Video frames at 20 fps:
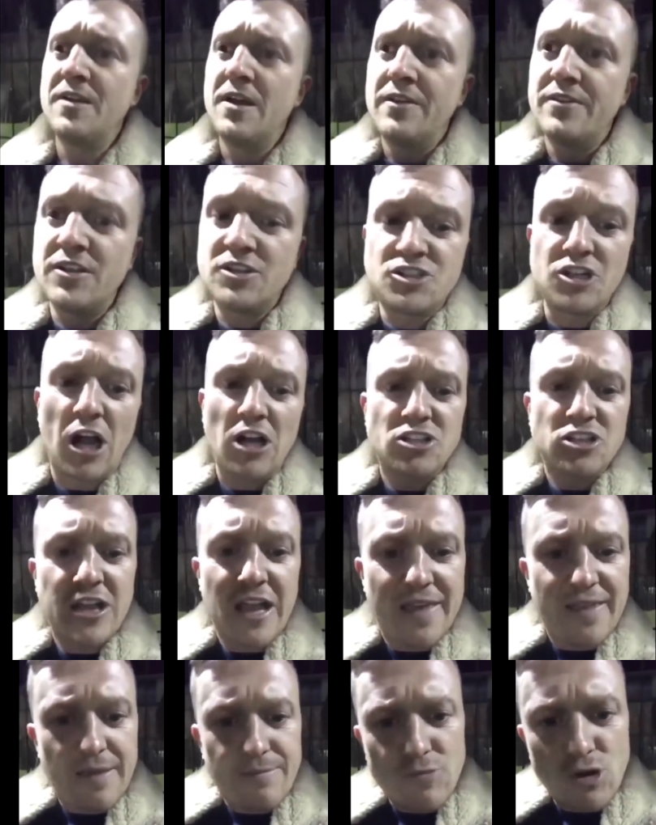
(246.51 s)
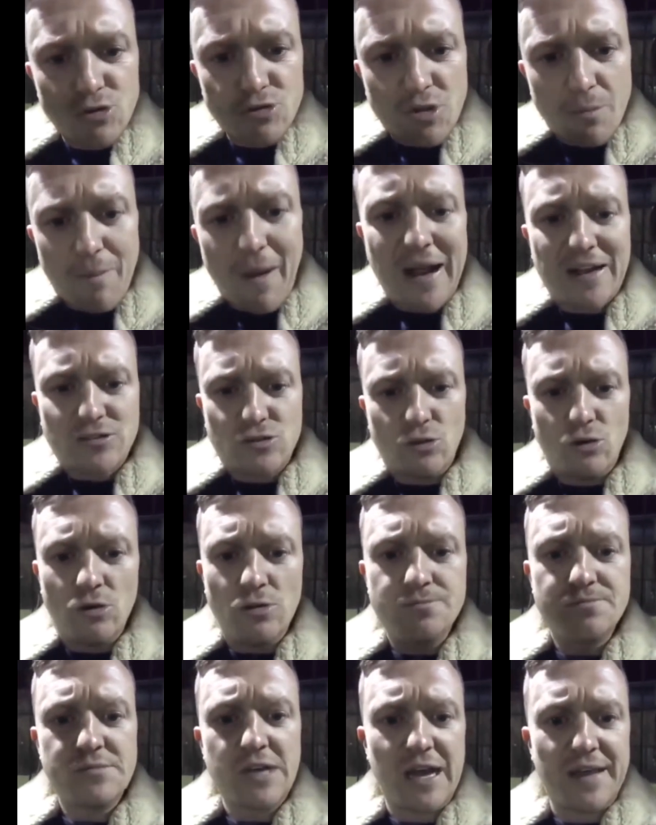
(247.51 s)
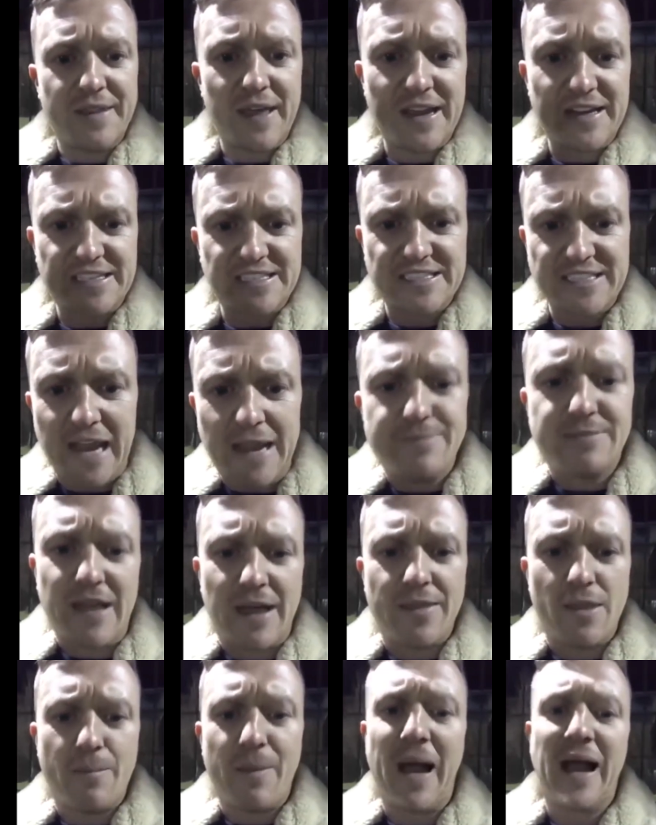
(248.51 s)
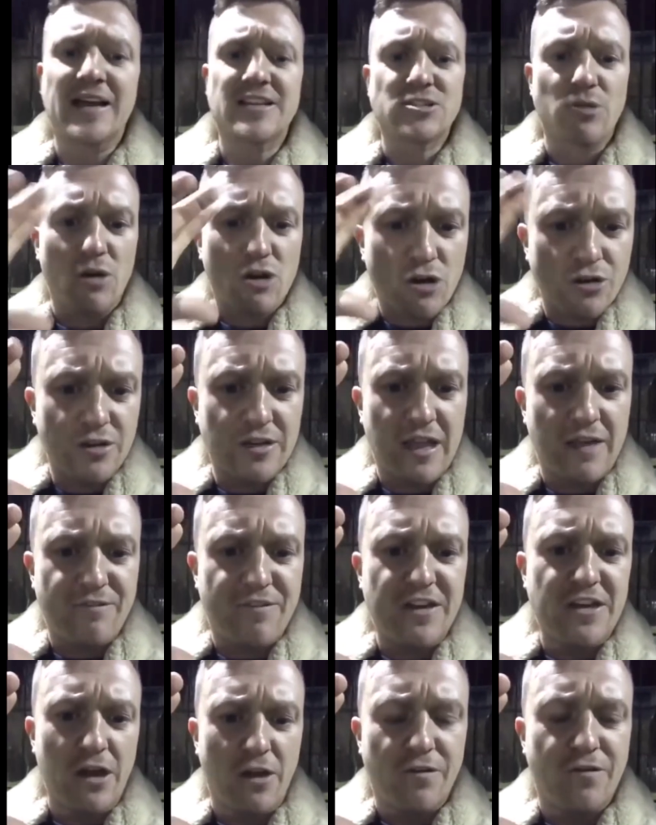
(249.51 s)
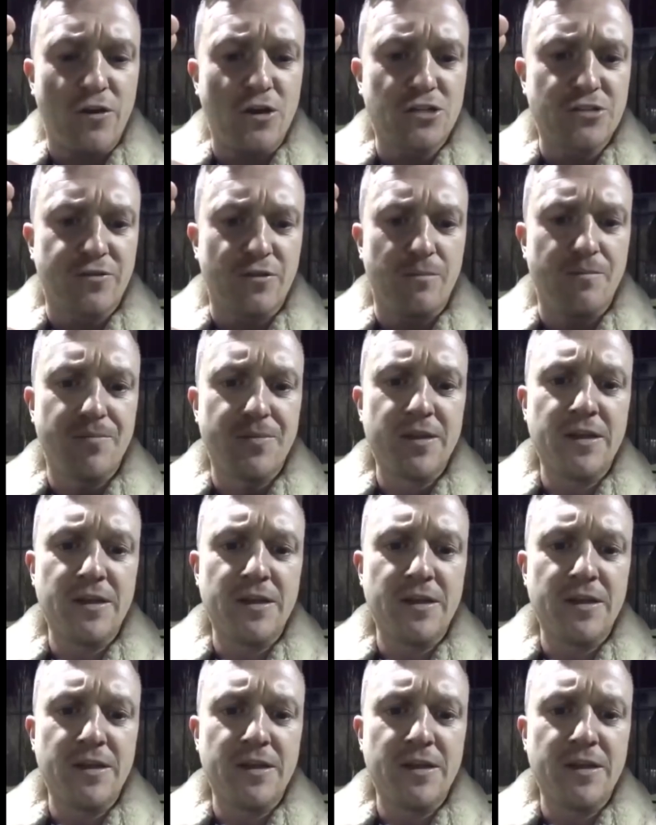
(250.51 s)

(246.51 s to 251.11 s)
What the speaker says: The judge let them use the back door, and they escaped out the back, so I couldn't get video footage of them.